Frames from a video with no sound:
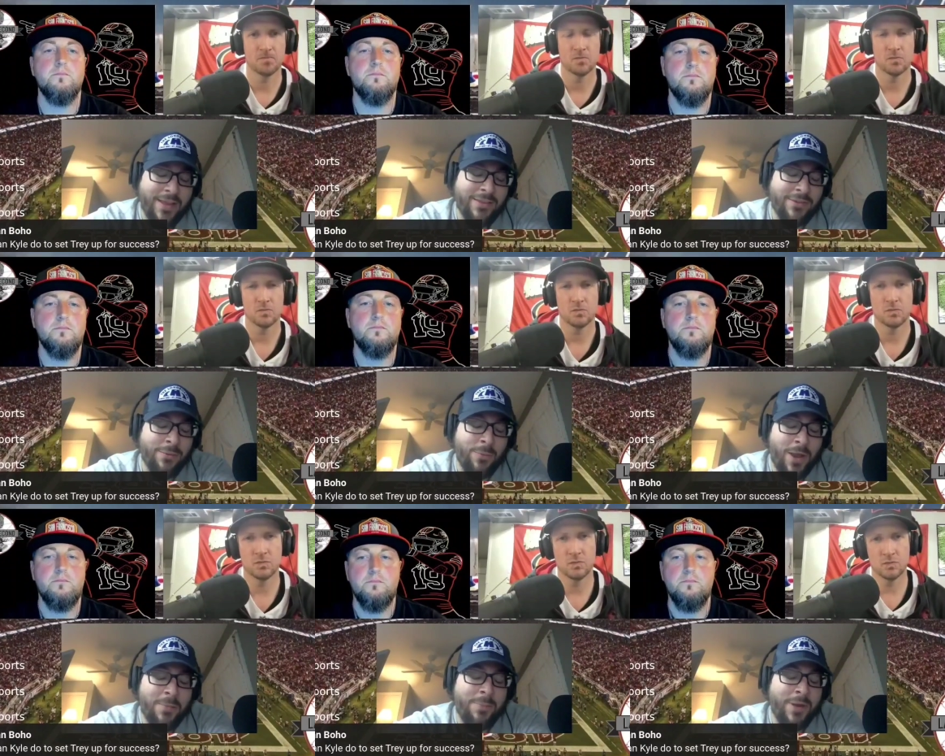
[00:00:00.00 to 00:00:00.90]
Speaker 1: that he's a
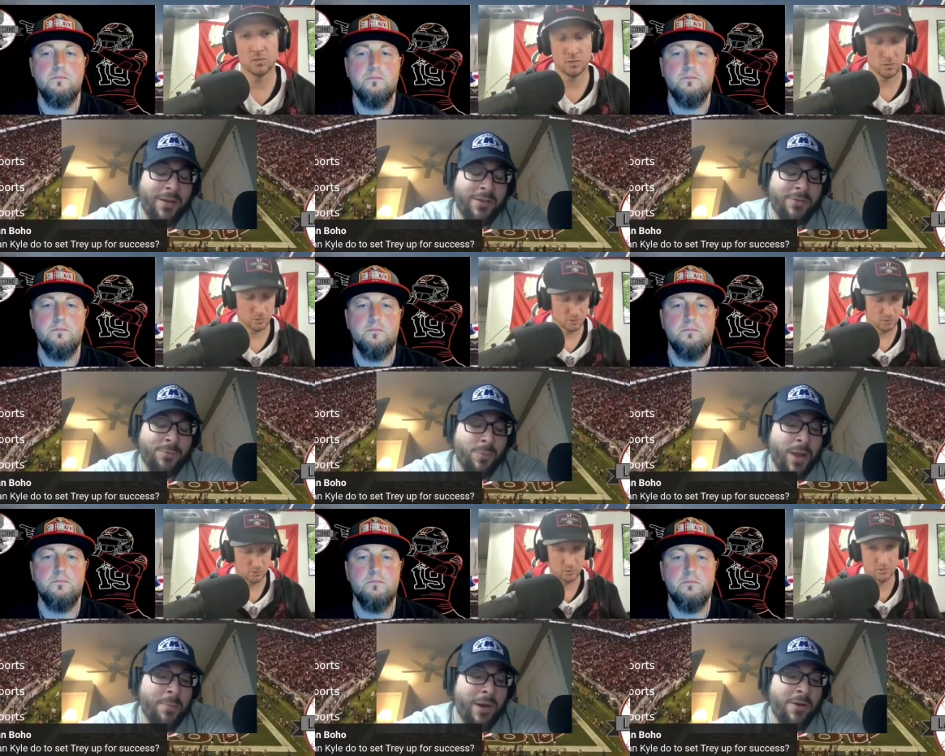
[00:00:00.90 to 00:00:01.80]
way bet he's
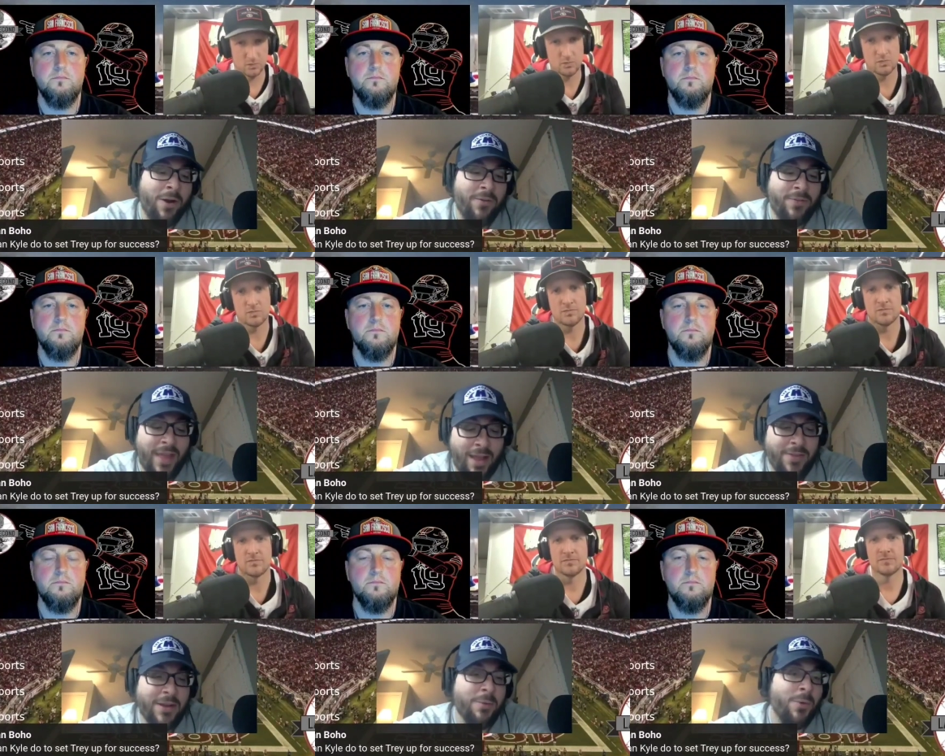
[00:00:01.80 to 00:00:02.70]
way better off
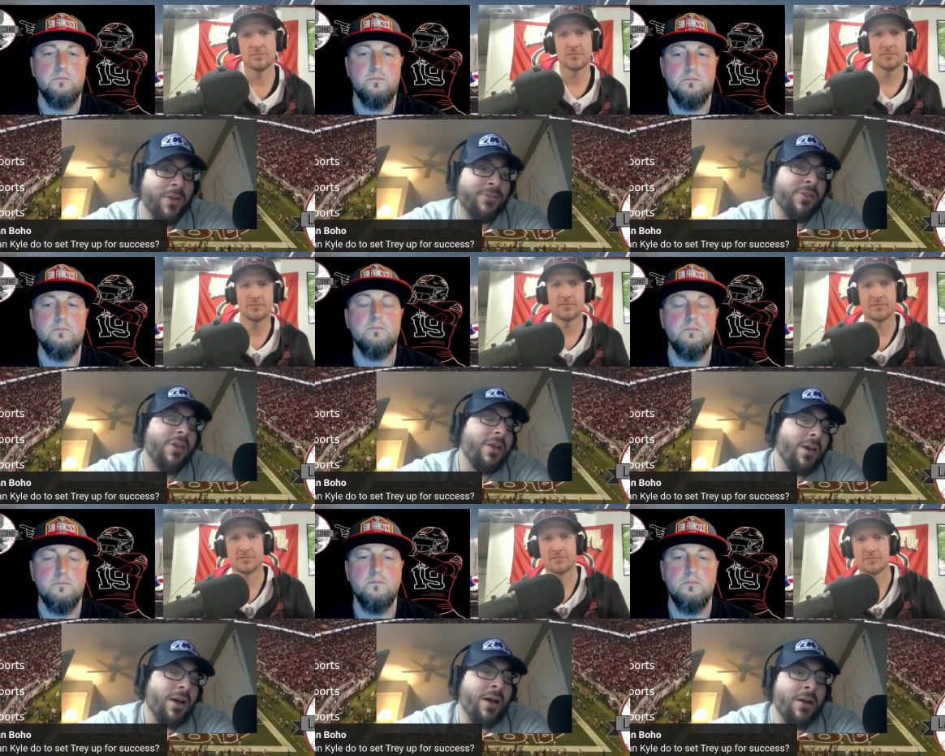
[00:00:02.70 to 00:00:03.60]
now than he was,
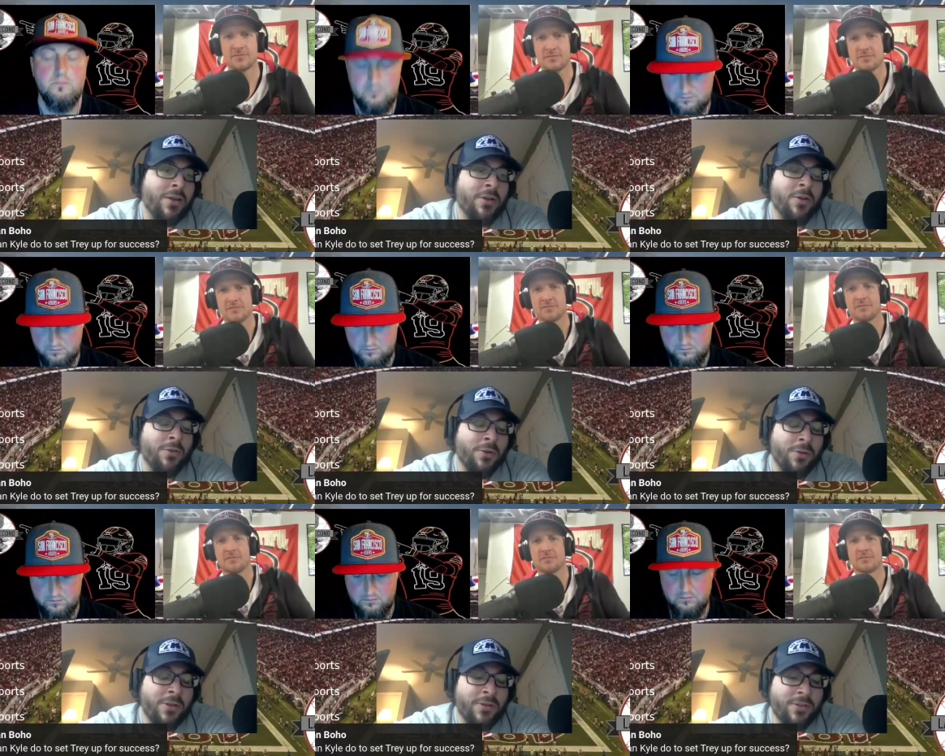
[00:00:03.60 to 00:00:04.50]
uh, you know, in the
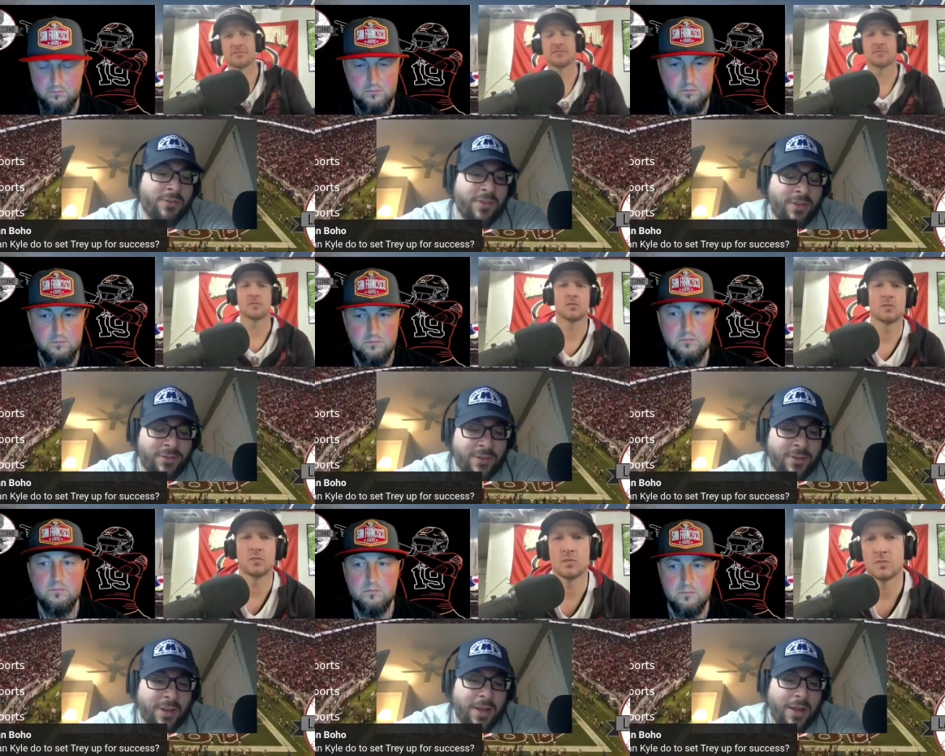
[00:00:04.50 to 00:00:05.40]
earlier of the
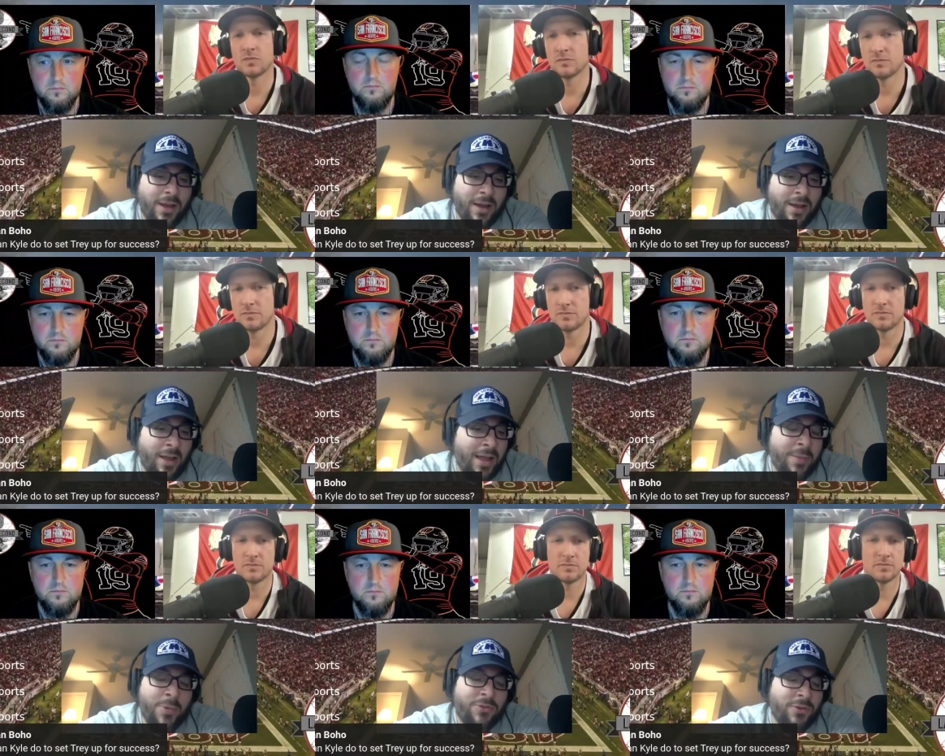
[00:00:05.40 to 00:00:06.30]
season. Uh,
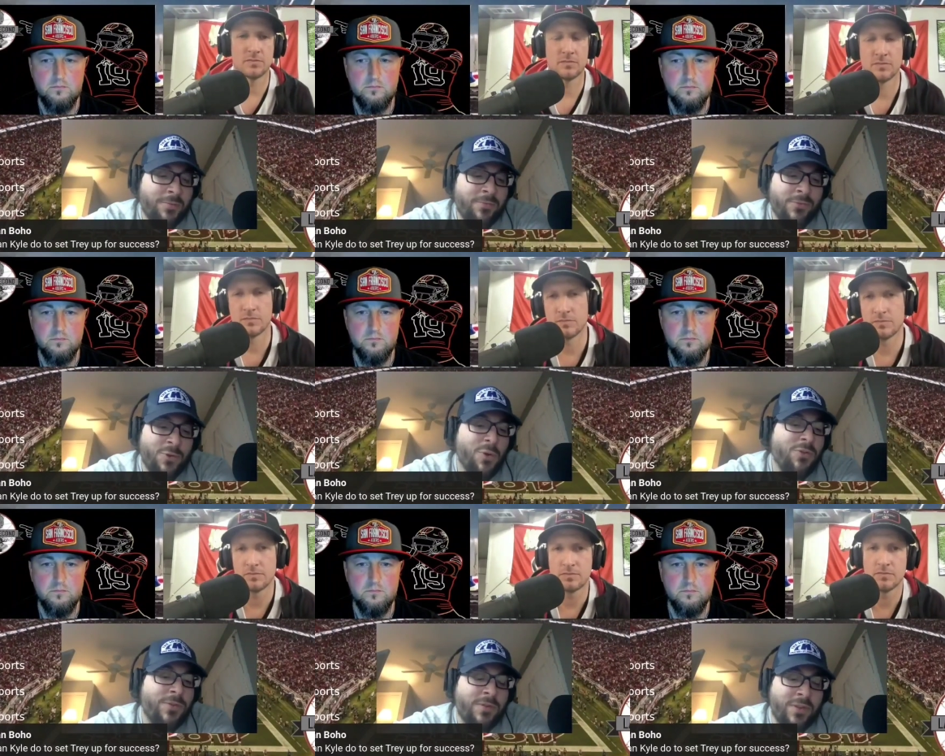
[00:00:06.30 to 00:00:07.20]
I could picture him
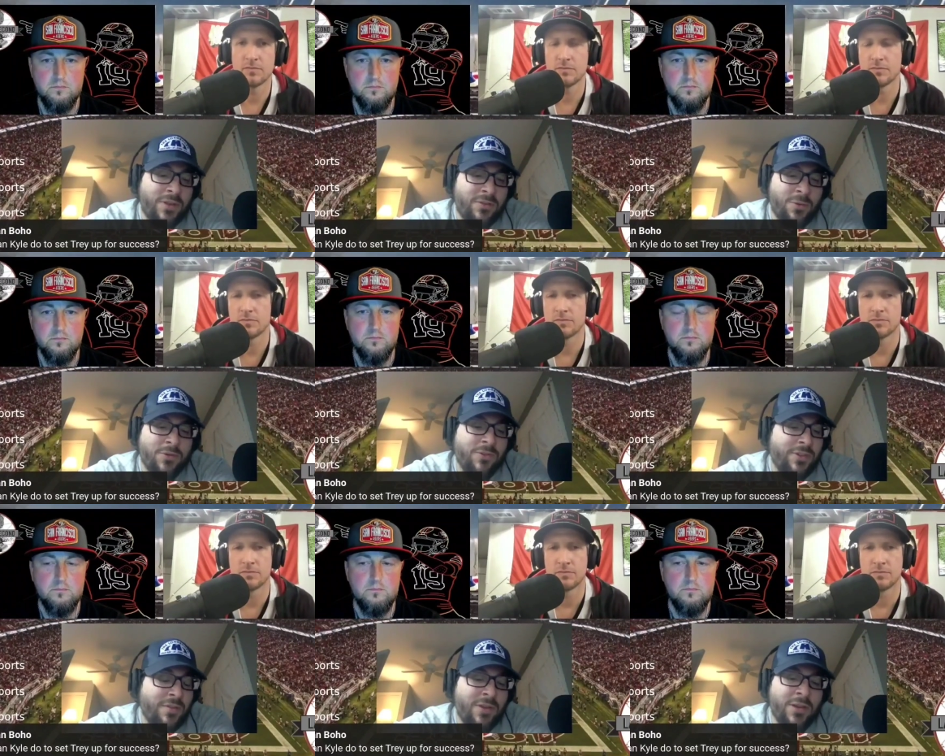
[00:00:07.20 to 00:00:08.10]
250,
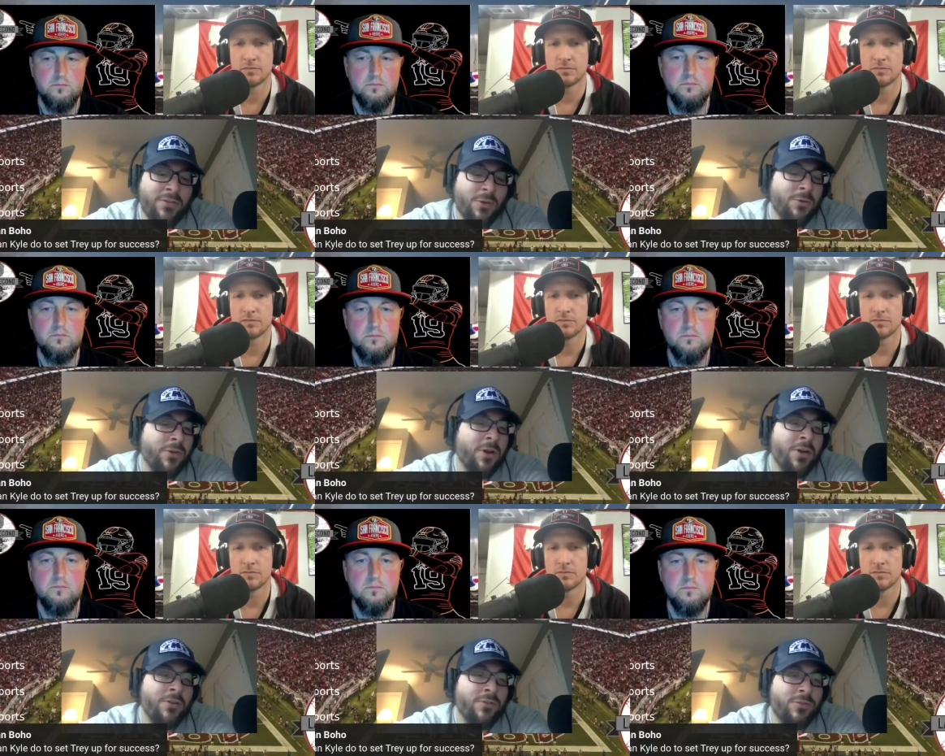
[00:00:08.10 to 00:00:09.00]
270 total
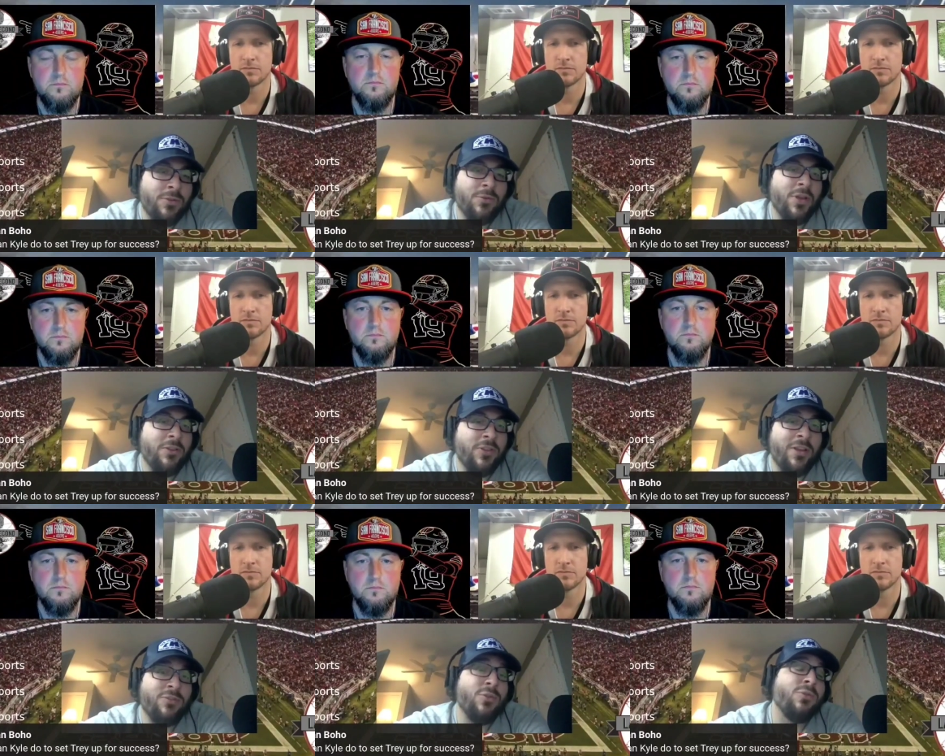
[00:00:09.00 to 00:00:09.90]
yards, two
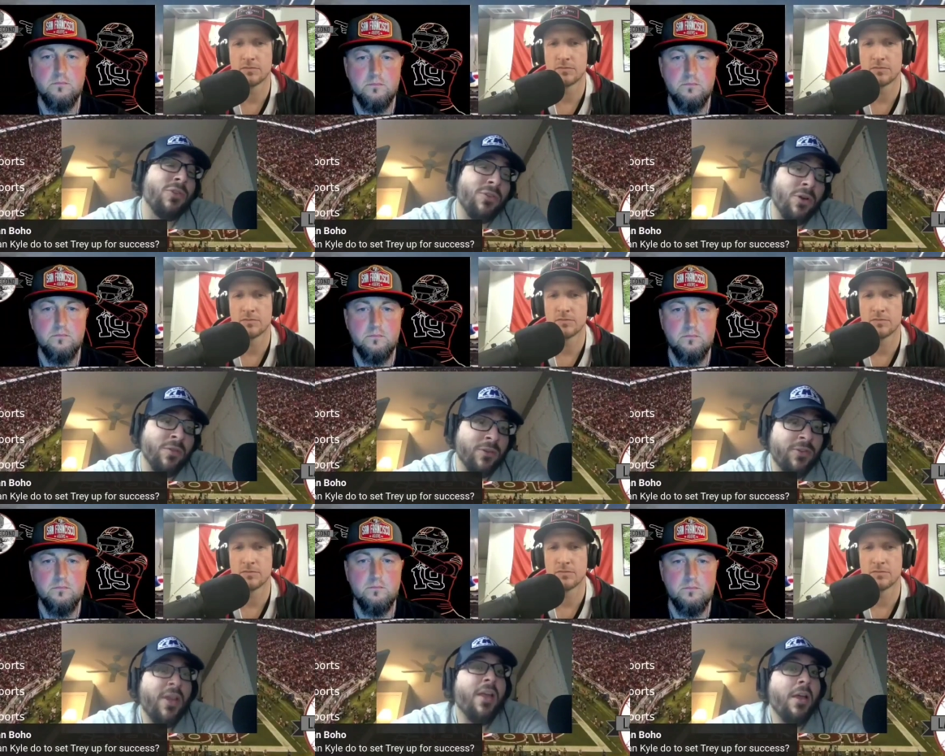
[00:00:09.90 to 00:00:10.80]
touchdowns, two
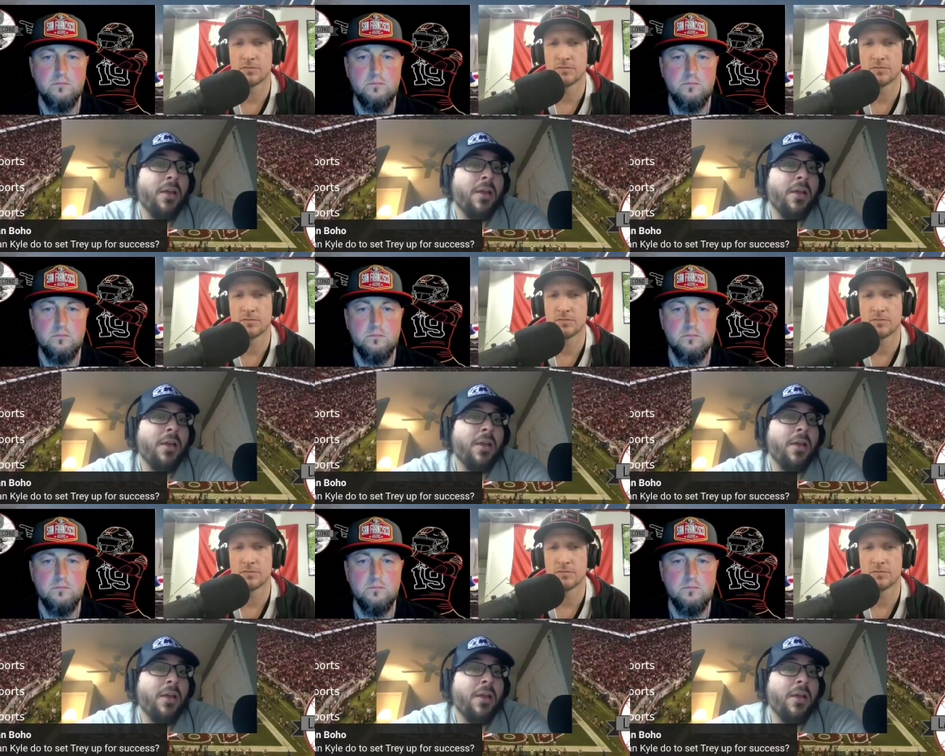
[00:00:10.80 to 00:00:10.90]
turnovers,